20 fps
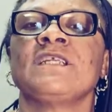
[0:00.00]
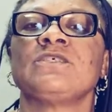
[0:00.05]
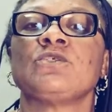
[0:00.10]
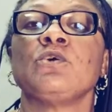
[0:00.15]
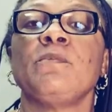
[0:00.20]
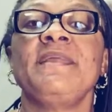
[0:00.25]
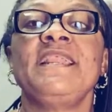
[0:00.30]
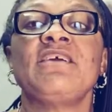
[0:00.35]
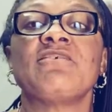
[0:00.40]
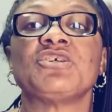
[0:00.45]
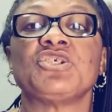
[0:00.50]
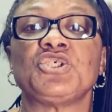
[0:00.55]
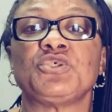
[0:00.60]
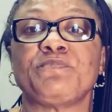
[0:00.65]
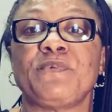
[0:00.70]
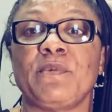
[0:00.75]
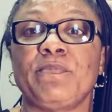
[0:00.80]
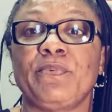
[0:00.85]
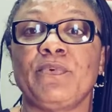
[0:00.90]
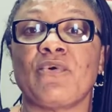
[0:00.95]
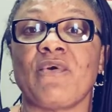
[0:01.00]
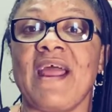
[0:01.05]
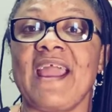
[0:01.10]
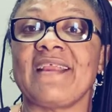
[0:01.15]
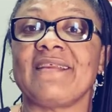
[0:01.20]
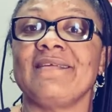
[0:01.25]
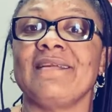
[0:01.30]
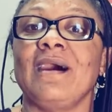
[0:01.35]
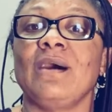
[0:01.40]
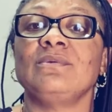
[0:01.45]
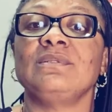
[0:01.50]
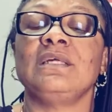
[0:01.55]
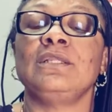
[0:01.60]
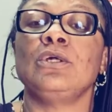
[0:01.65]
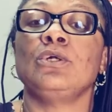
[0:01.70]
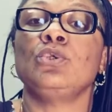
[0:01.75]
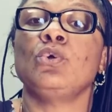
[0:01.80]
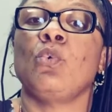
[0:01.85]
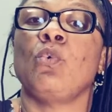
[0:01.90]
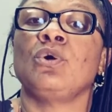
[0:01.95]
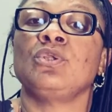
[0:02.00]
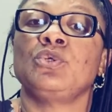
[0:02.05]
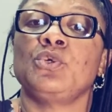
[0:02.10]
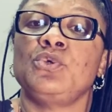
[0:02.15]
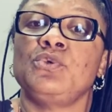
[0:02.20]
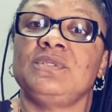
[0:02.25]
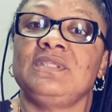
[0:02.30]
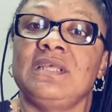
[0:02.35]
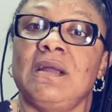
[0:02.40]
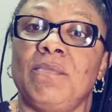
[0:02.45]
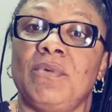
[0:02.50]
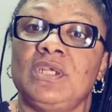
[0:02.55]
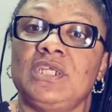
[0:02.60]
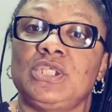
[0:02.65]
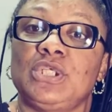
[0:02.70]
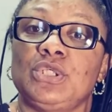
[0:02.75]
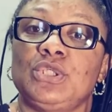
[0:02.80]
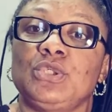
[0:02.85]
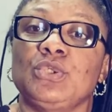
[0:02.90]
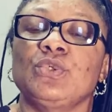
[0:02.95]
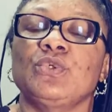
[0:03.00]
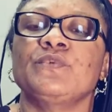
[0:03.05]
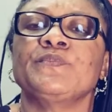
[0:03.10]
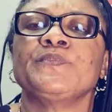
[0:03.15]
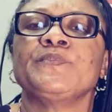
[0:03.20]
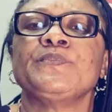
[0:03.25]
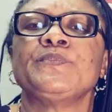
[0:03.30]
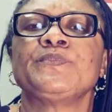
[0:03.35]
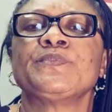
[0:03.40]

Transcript: So many rich people right now, they don't know what to use their money to do.